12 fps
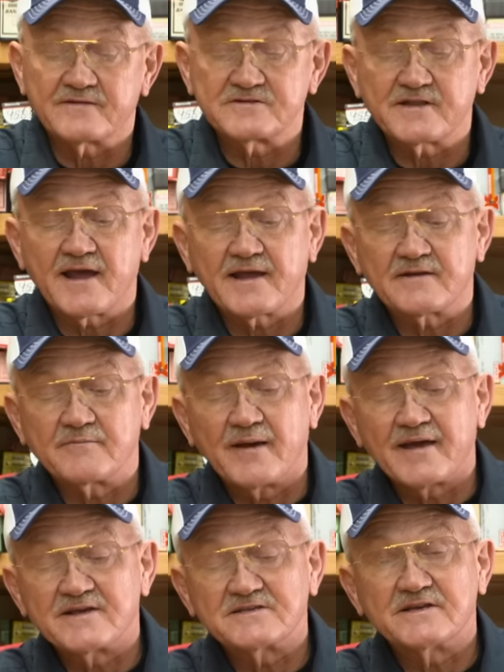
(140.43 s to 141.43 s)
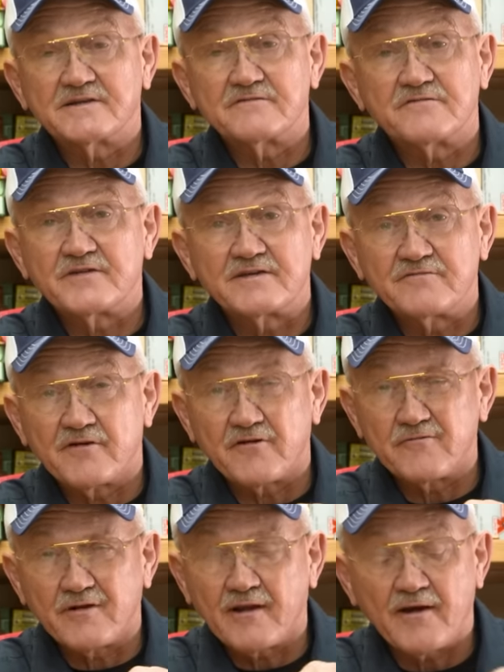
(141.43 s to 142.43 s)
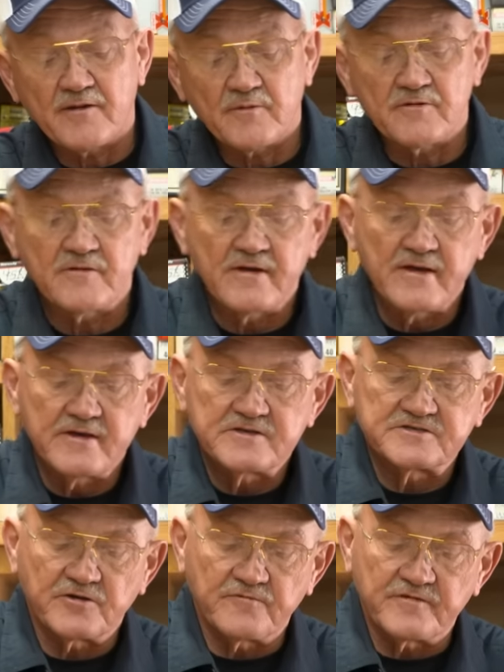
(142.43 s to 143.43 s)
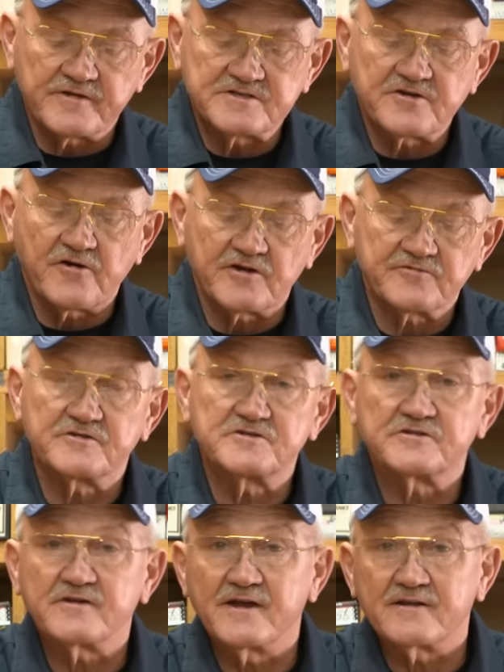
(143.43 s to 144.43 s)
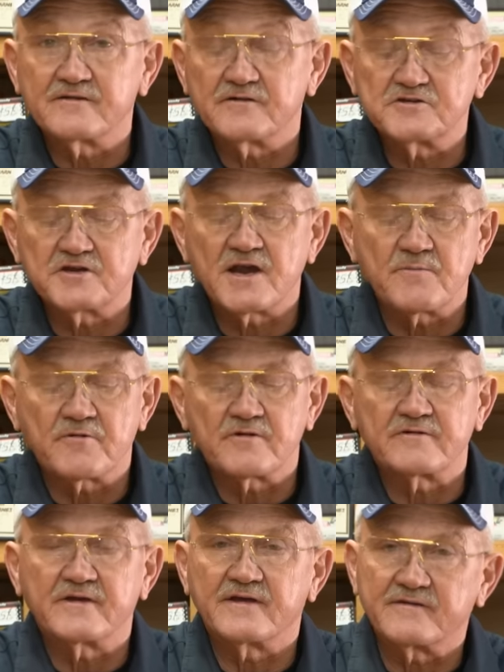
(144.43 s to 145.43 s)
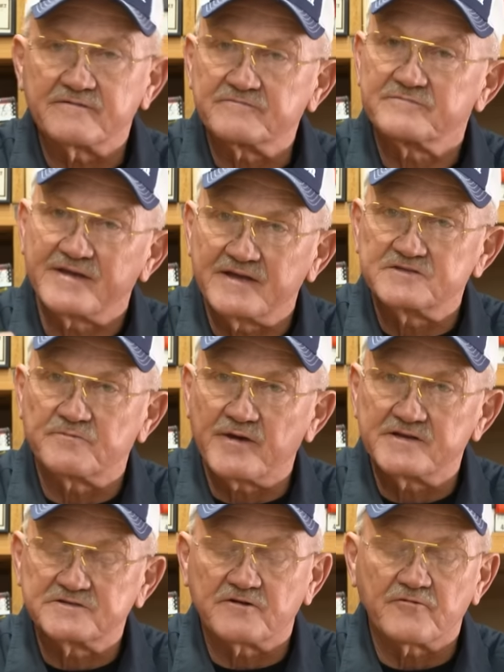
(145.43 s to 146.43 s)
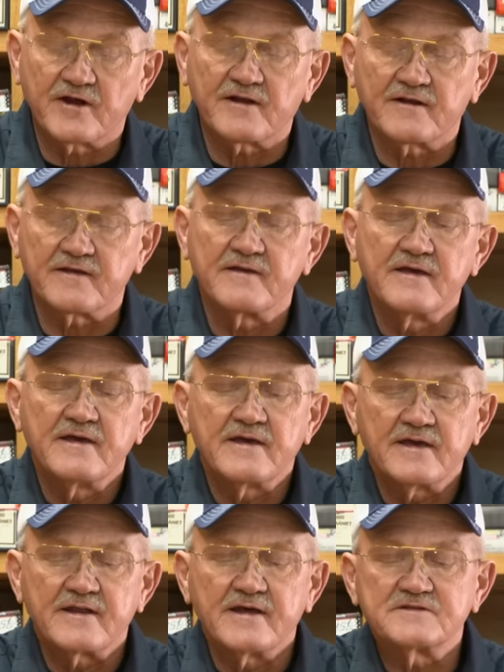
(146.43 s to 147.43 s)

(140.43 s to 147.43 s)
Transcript: it stack in a magazine and feed very reliable. So for this cartridge to enter the chamber and headspace correctly, it